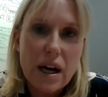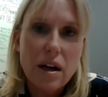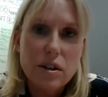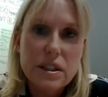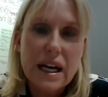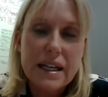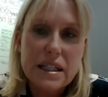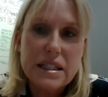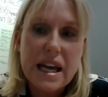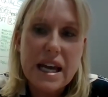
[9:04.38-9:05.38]
around
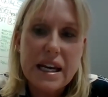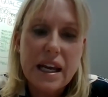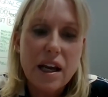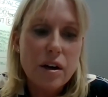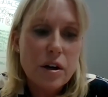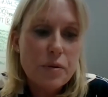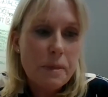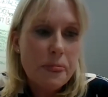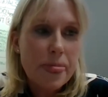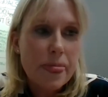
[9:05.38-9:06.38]
understanding
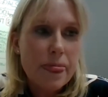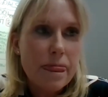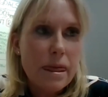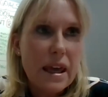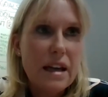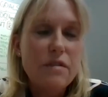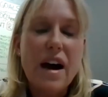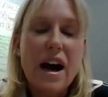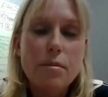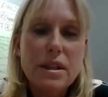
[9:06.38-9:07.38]

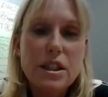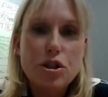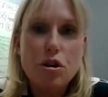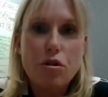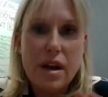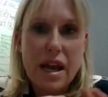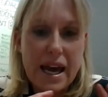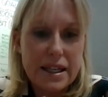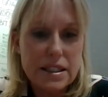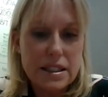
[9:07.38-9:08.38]
environments to
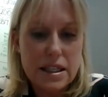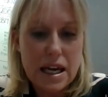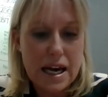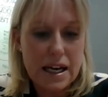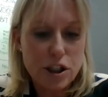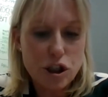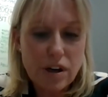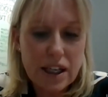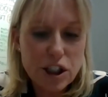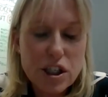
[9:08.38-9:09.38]
create
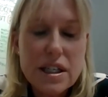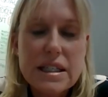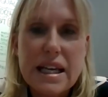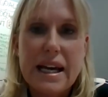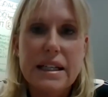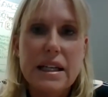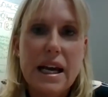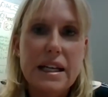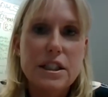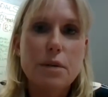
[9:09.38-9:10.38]
structures
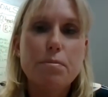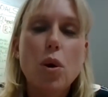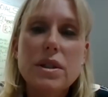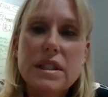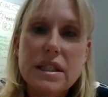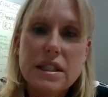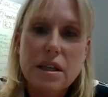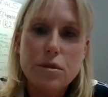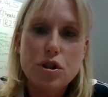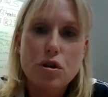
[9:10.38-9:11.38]
and support
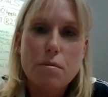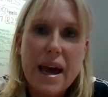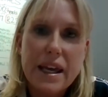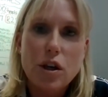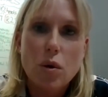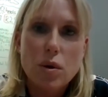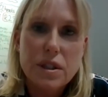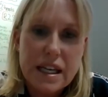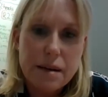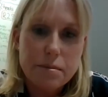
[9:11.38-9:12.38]
systems to make
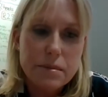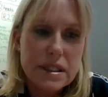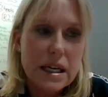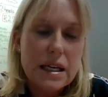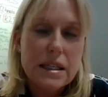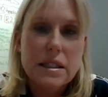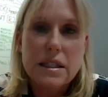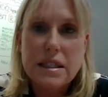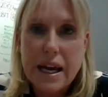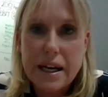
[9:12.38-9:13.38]
your teams
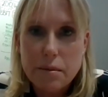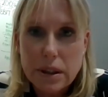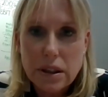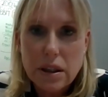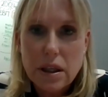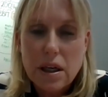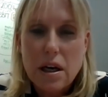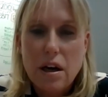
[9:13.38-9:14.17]
sustainable